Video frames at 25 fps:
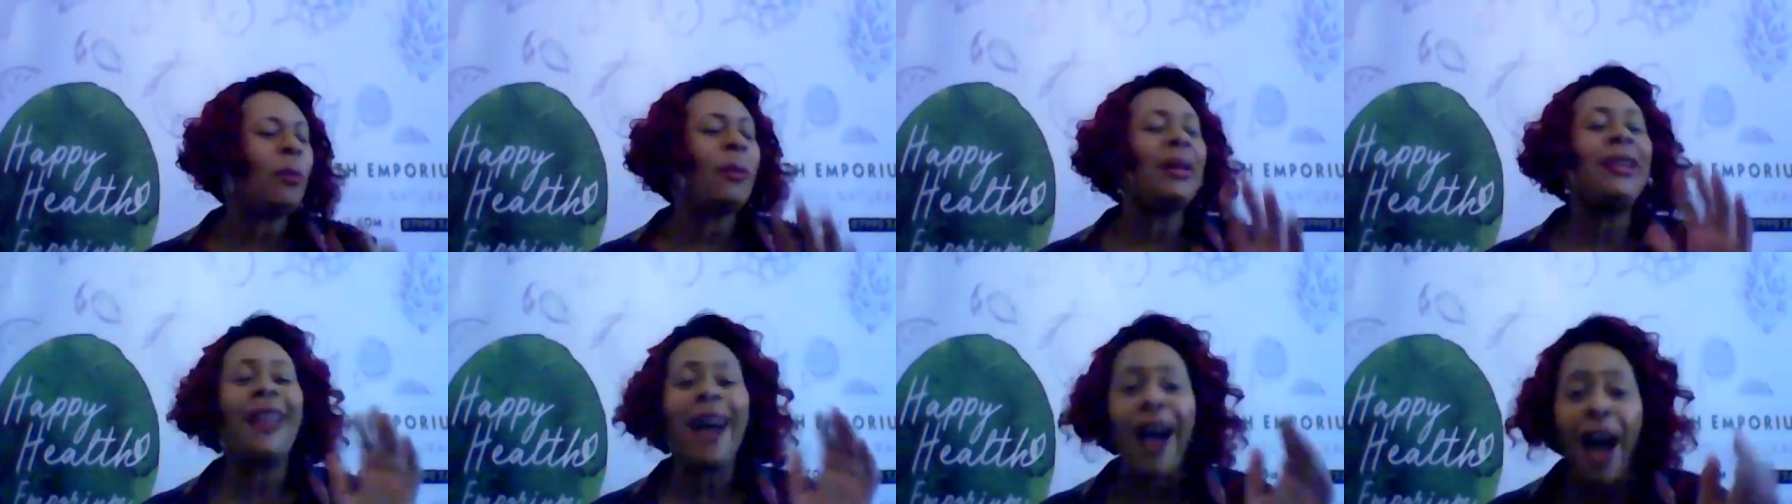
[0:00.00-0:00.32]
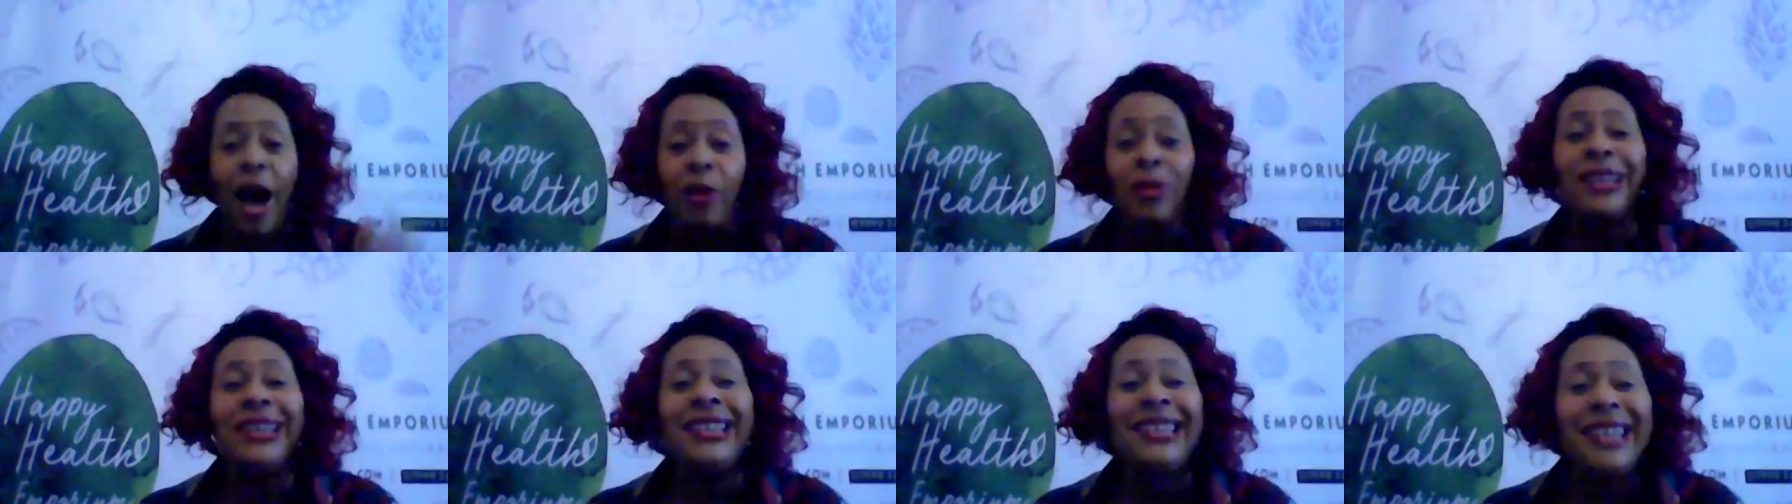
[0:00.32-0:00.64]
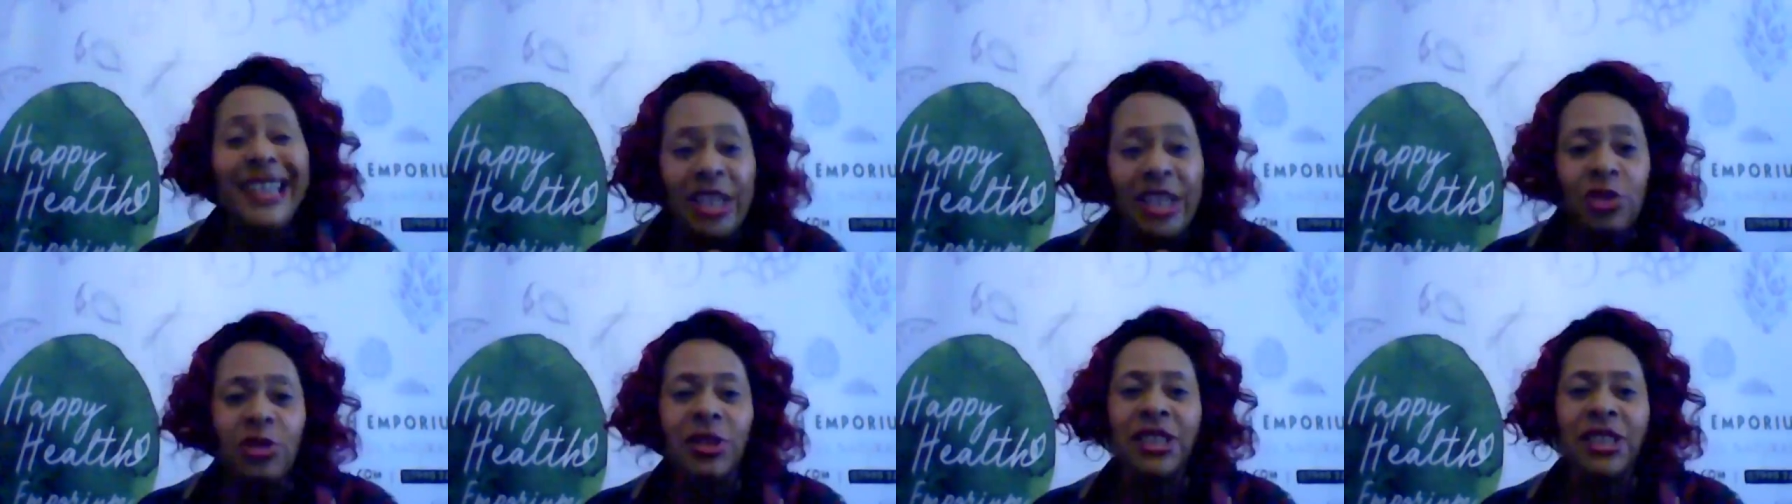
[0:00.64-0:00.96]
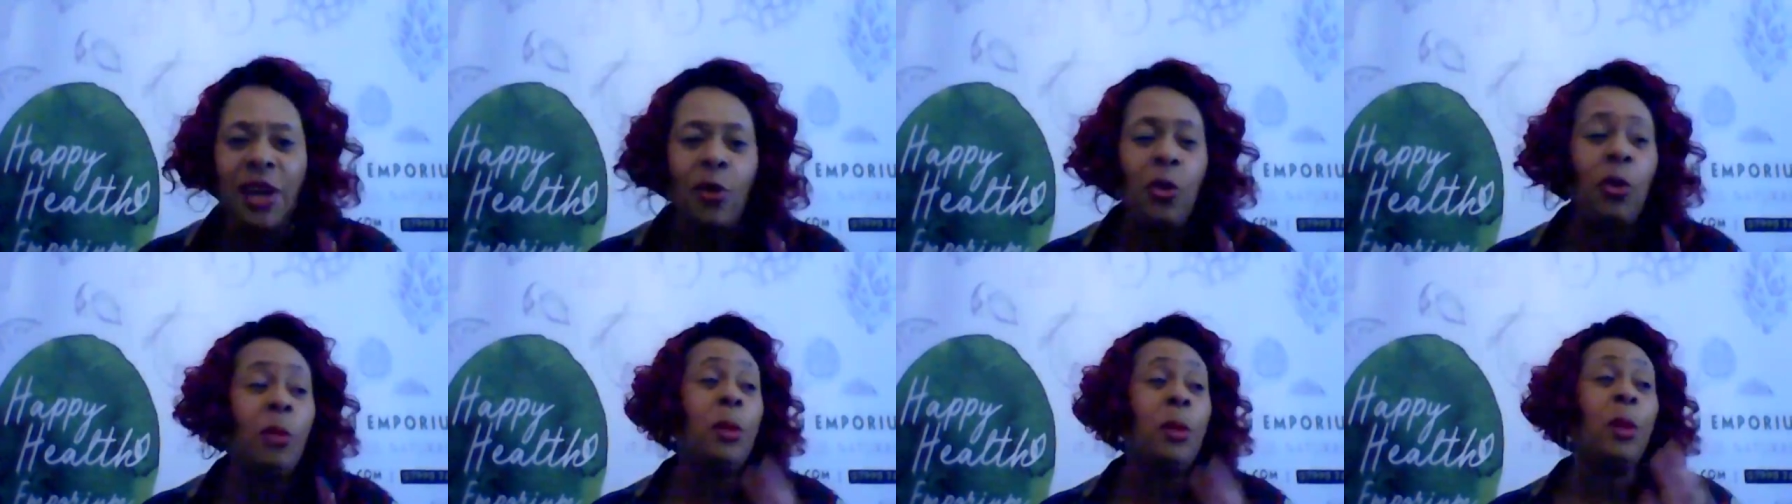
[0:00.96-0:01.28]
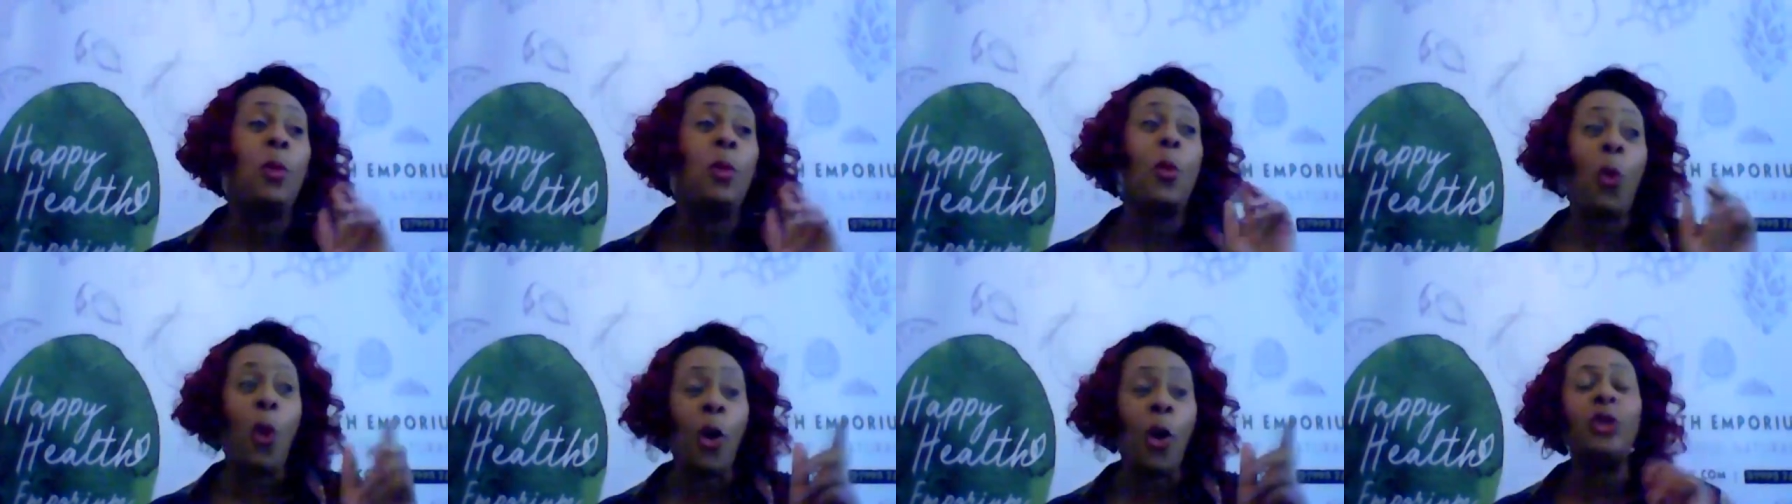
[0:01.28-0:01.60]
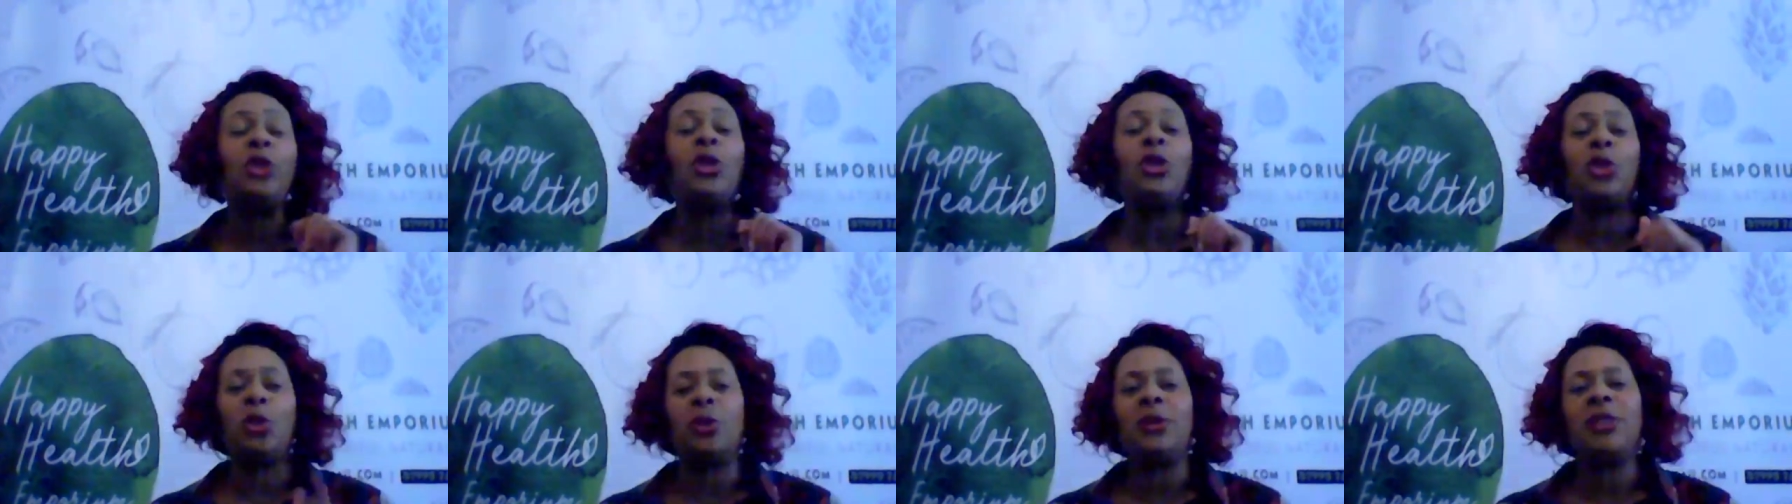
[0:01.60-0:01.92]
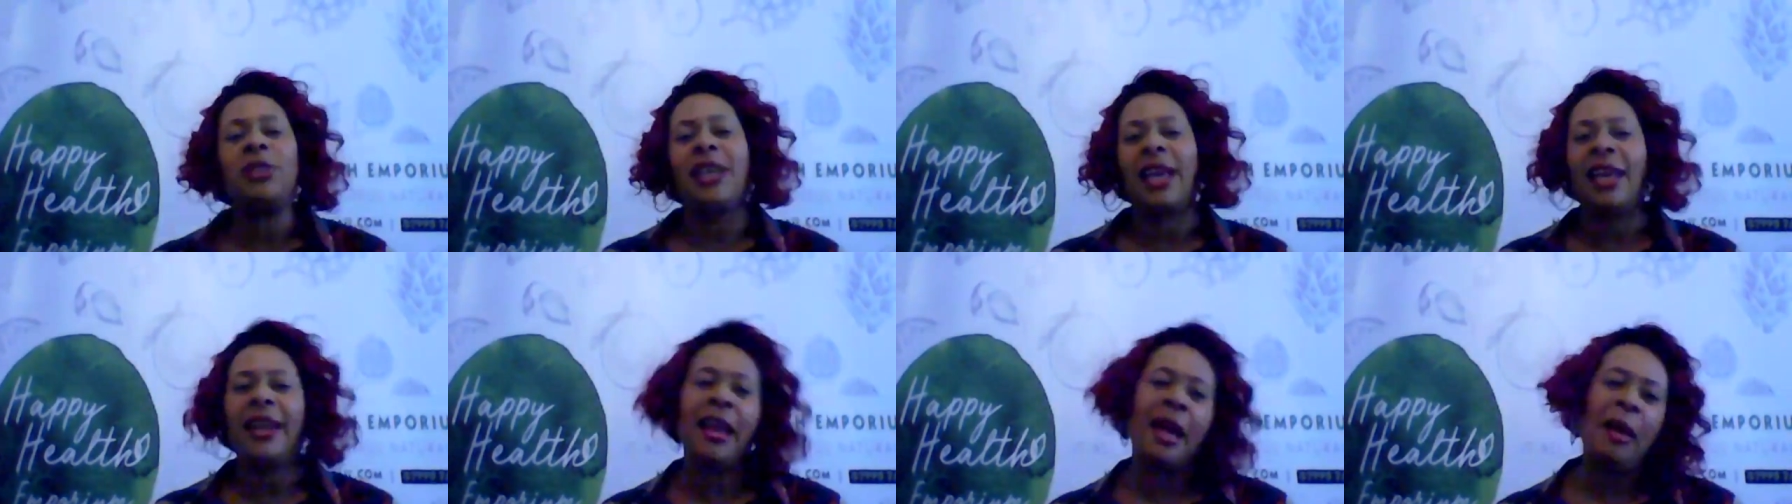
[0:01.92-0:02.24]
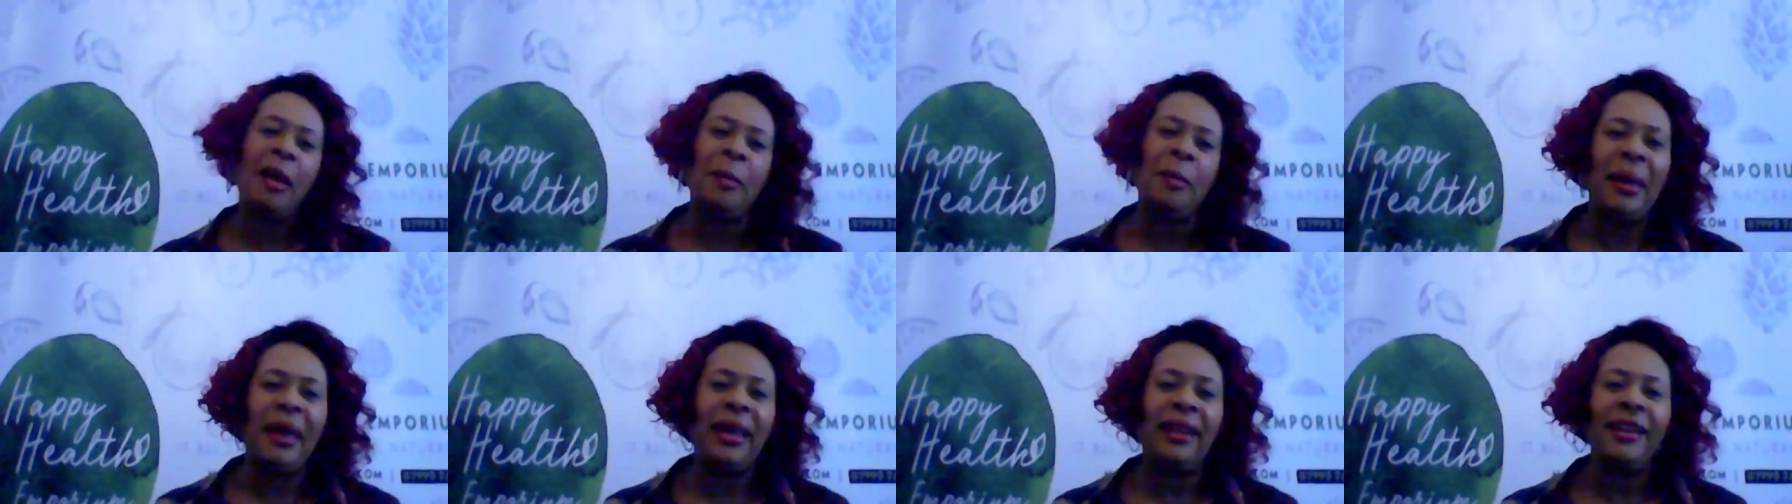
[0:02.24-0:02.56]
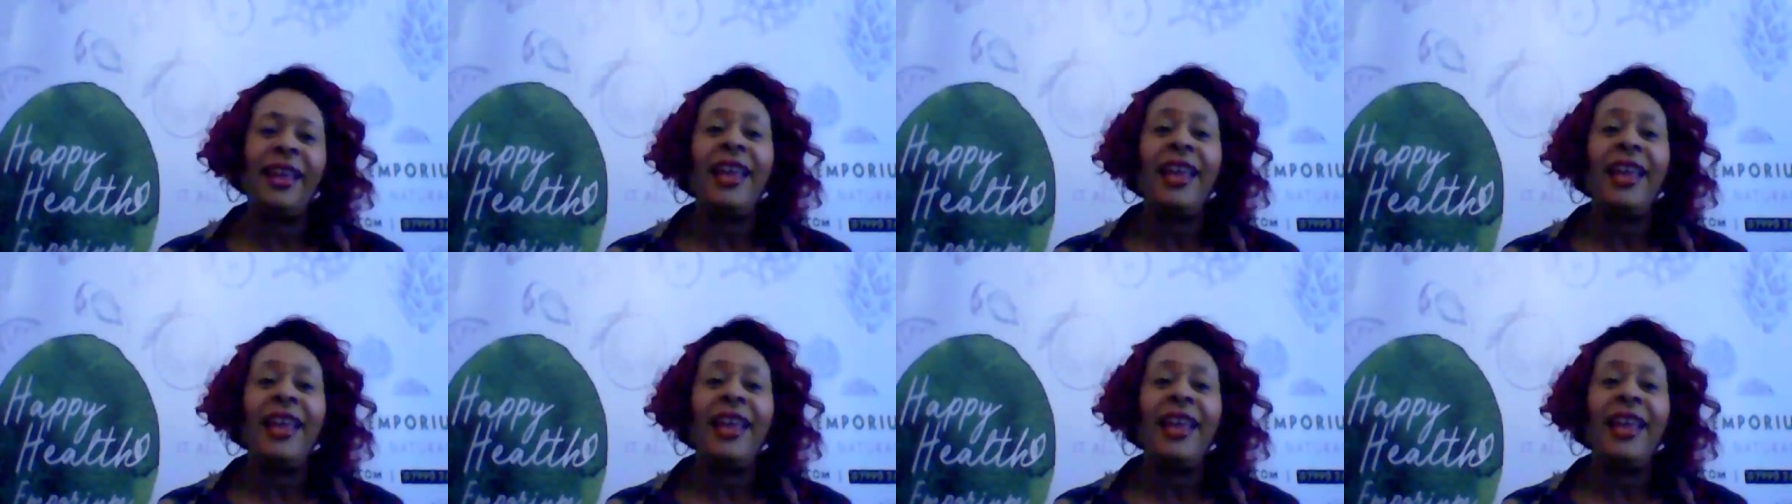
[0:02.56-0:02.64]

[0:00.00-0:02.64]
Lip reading: Like, I would literally tell women what to do to get that man.